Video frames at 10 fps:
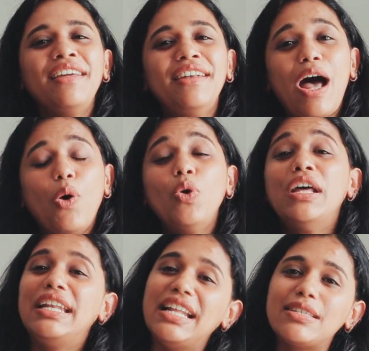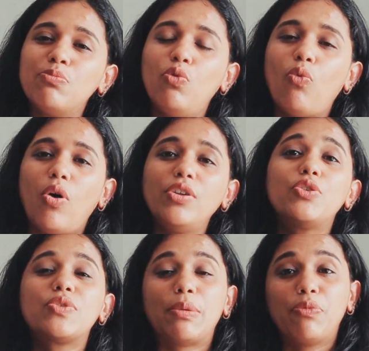Now let's move on
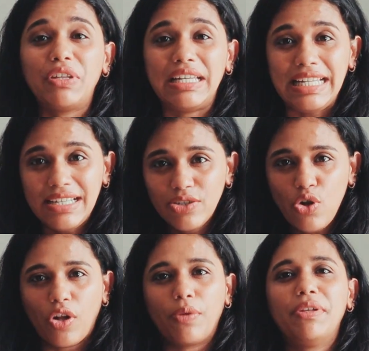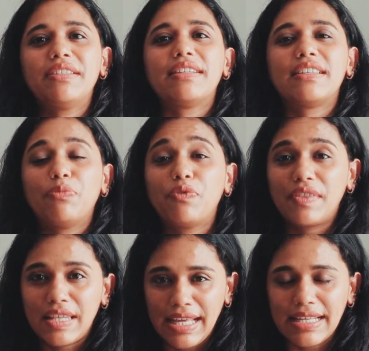to some of the legal documents and some of the
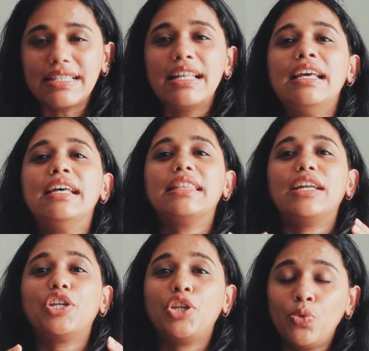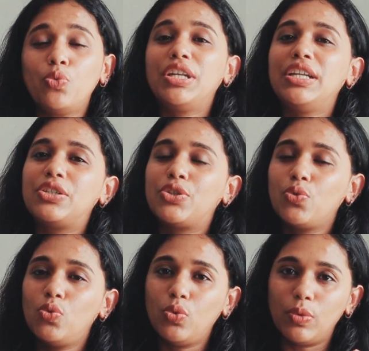things that you need
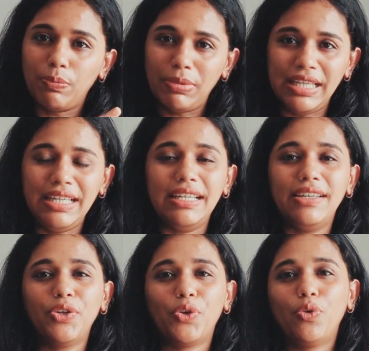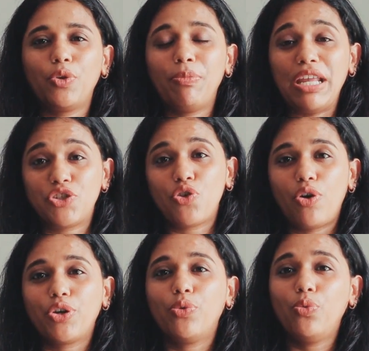to be, make
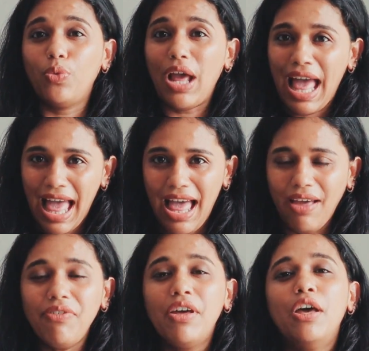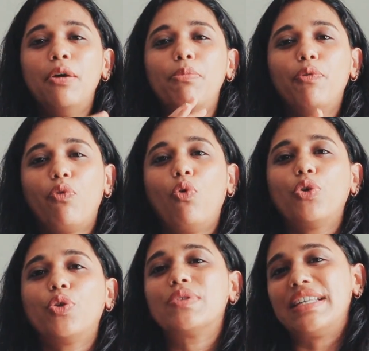sure you have before
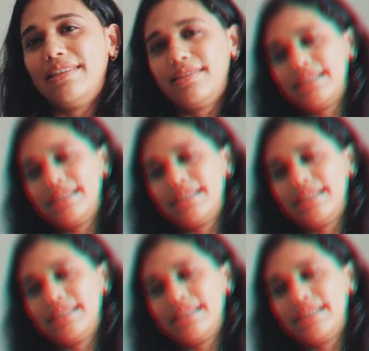you seal the